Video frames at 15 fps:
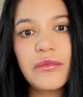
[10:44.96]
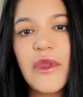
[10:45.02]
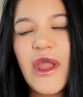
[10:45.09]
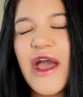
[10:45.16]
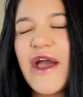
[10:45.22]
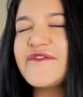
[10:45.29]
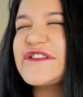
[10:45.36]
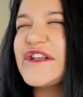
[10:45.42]

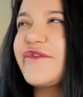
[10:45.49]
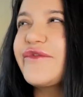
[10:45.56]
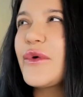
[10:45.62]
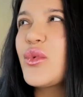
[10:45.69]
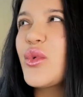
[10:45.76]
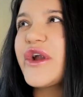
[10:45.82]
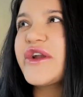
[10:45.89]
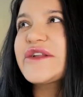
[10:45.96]
Have self
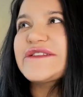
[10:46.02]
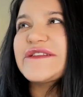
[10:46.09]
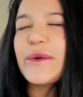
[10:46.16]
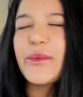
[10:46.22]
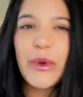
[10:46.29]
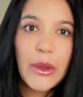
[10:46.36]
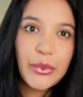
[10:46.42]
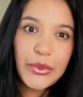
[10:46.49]
awareness
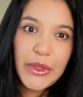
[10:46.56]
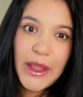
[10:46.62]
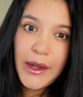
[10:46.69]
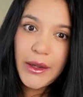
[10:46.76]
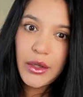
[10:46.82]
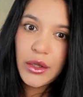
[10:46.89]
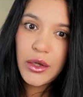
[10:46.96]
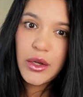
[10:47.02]
around
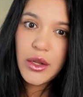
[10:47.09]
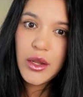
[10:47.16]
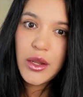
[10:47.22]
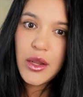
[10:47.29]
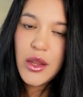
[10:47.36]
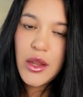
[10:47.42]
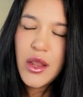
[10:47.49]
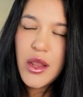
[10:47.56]
that
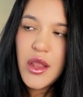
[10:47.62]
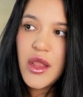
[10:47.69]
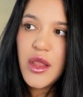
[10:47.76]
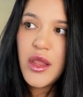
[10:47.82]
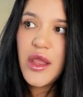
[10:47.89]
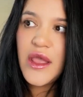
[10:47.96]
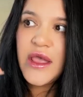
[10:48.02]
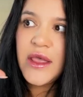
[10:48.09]

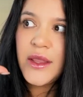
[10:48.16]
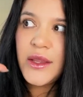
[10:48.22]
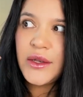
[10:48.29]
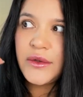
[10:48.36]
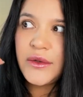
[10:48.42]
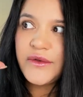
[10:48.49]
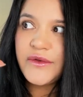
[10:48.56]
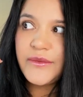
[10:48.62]

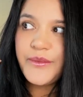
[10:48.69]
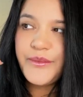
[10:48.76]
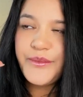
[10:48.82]
and